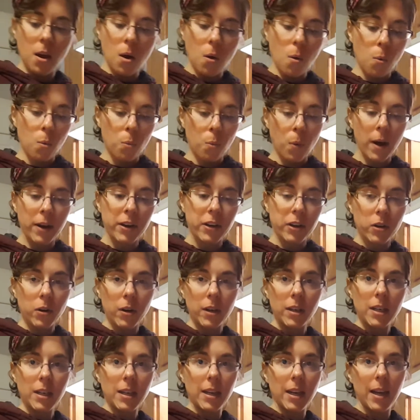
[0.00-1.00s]
What you're
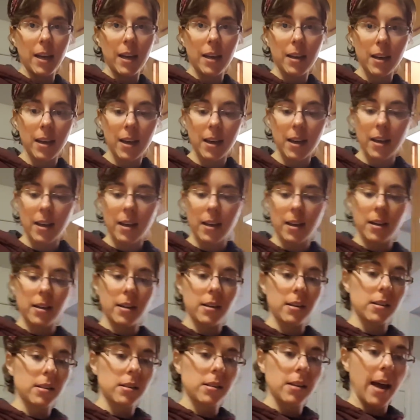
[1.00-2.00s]
going to need
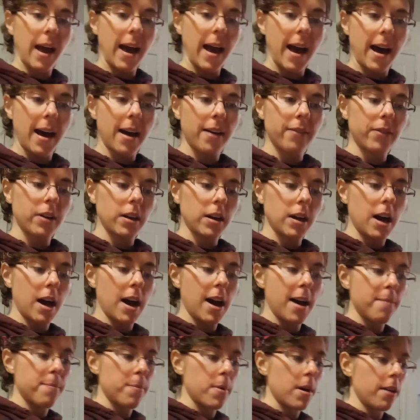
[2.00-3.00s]
is half a
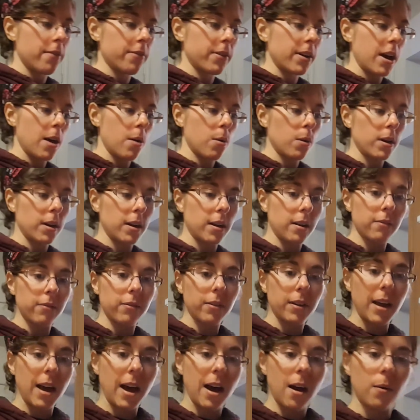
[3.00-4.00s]
cup of coconut
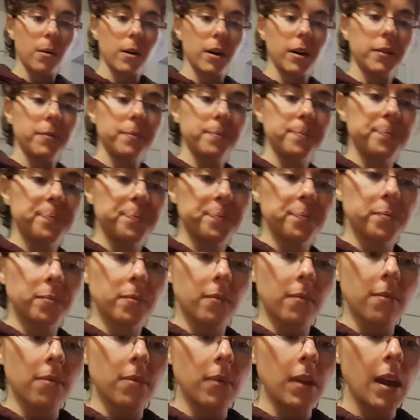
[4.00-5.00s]
flour,
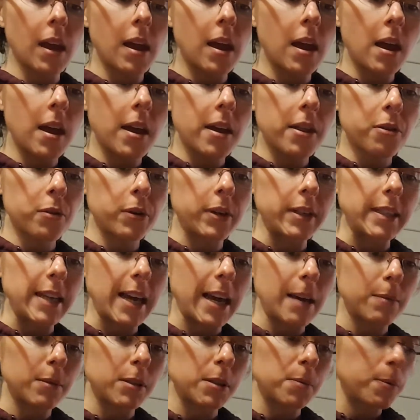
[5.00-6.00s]
3
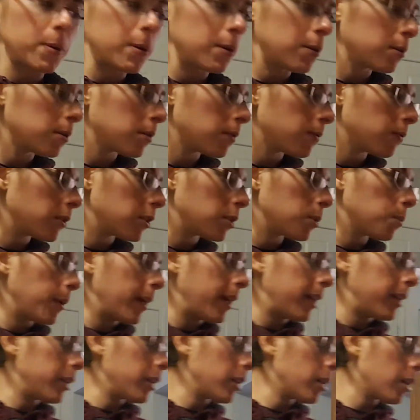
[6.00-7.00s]
tablespoons of
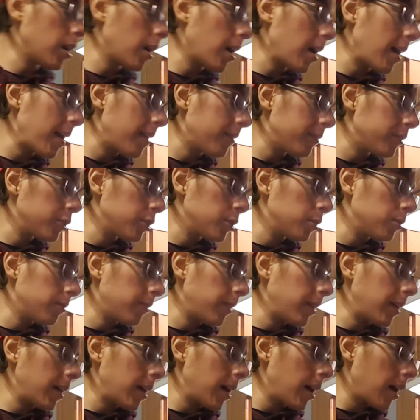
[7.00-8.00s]
sweetener. I have
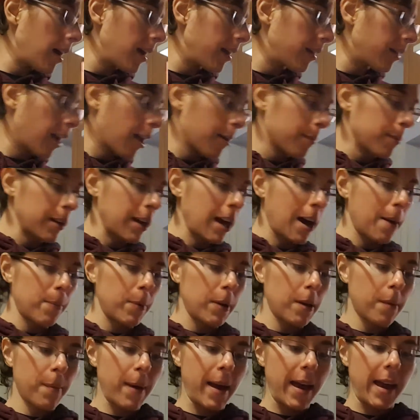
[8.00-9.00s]
Truvia. I grabbed a couple
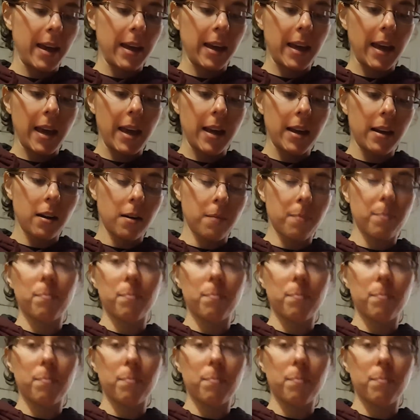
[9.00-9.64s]
of pancakes.